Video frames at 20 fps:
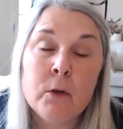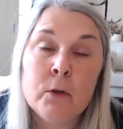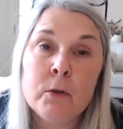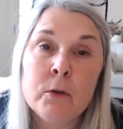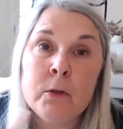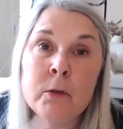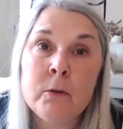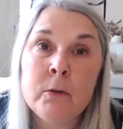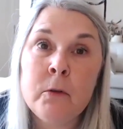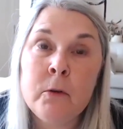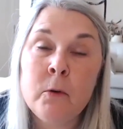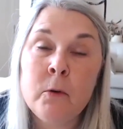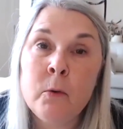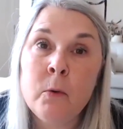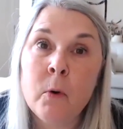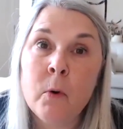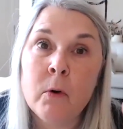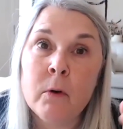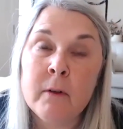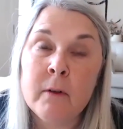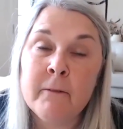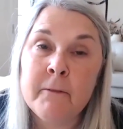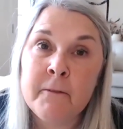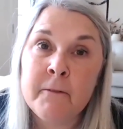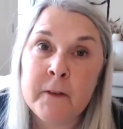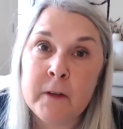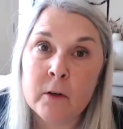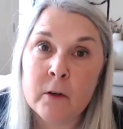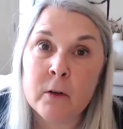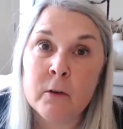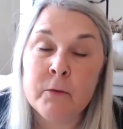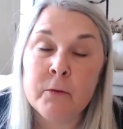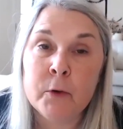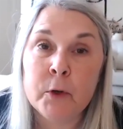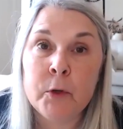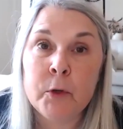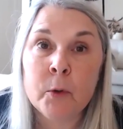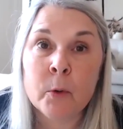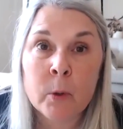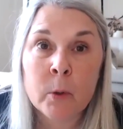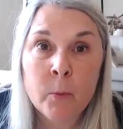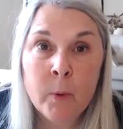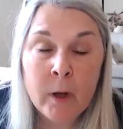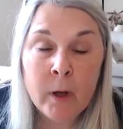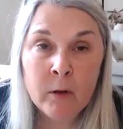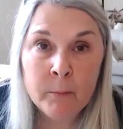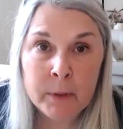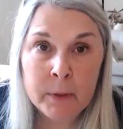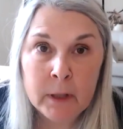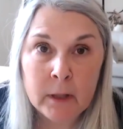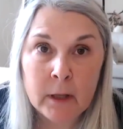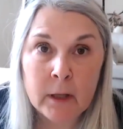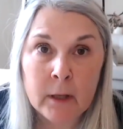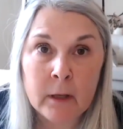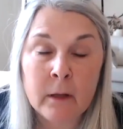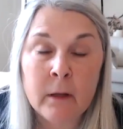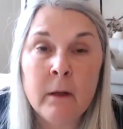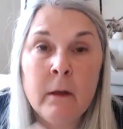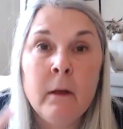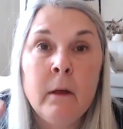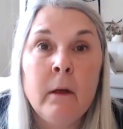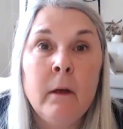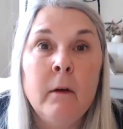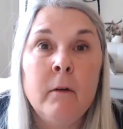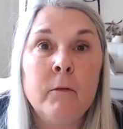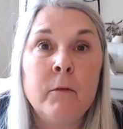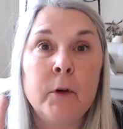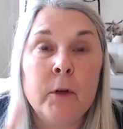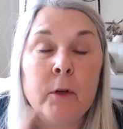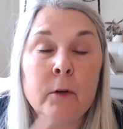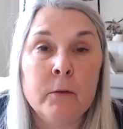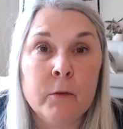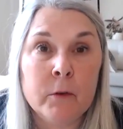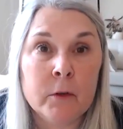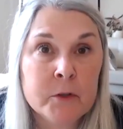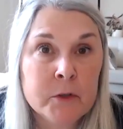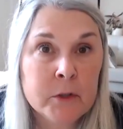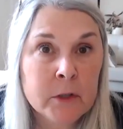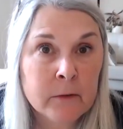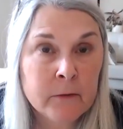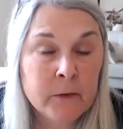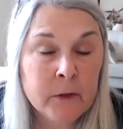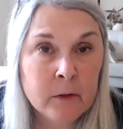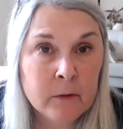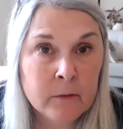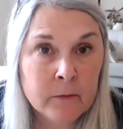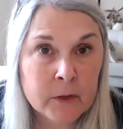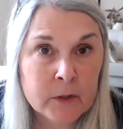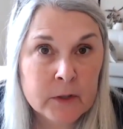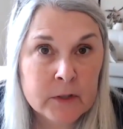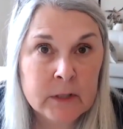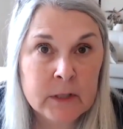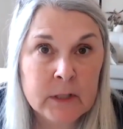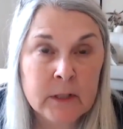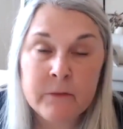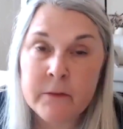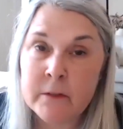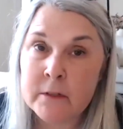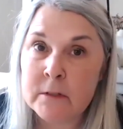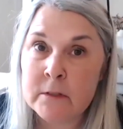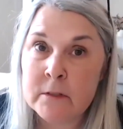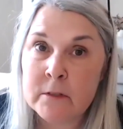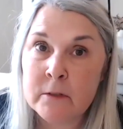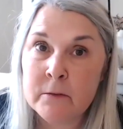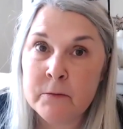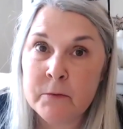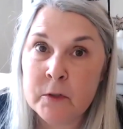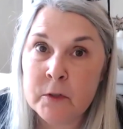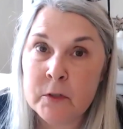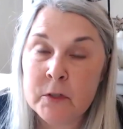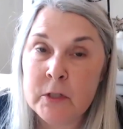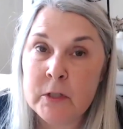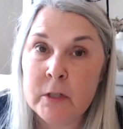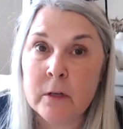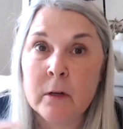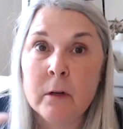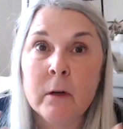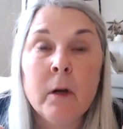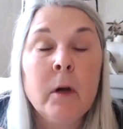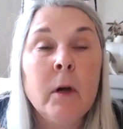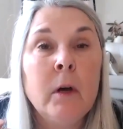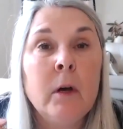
Do you feel for your well-being for your first year of university, if this is your first year,